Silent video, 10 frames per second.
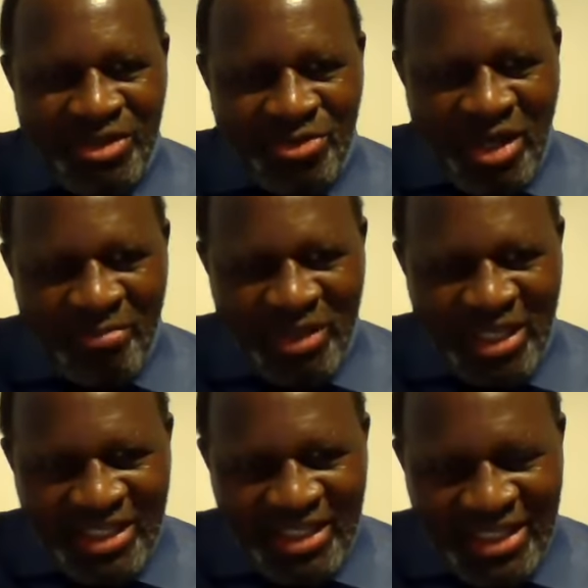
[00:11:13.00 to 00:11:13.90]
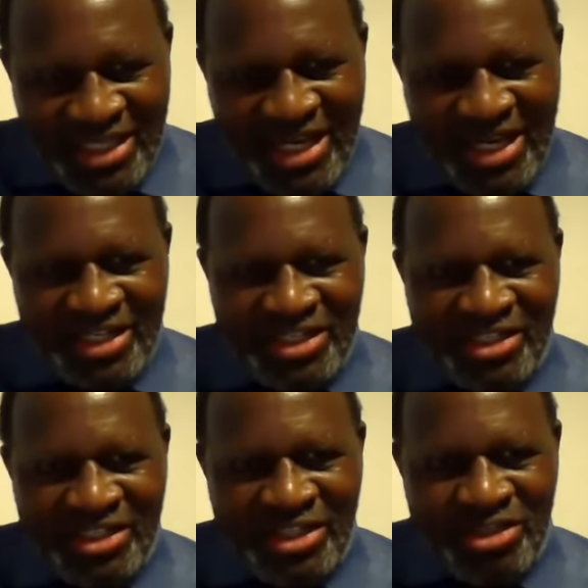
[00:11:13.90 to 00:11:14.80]
And we are being
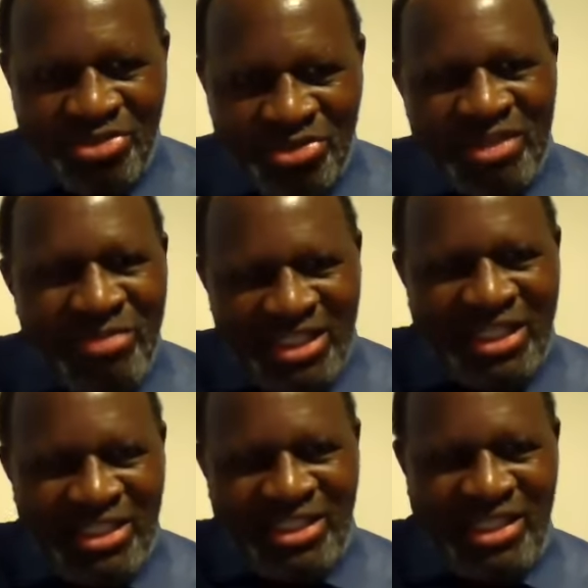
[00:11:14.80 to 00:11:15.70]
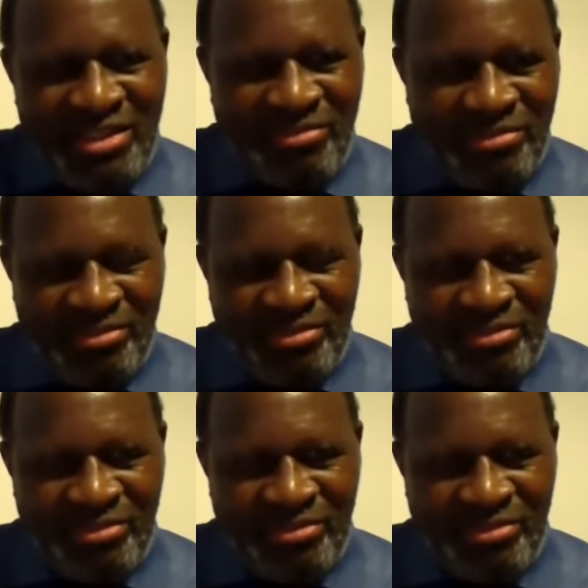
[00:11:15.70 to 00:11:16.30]
encouraged to imitate him.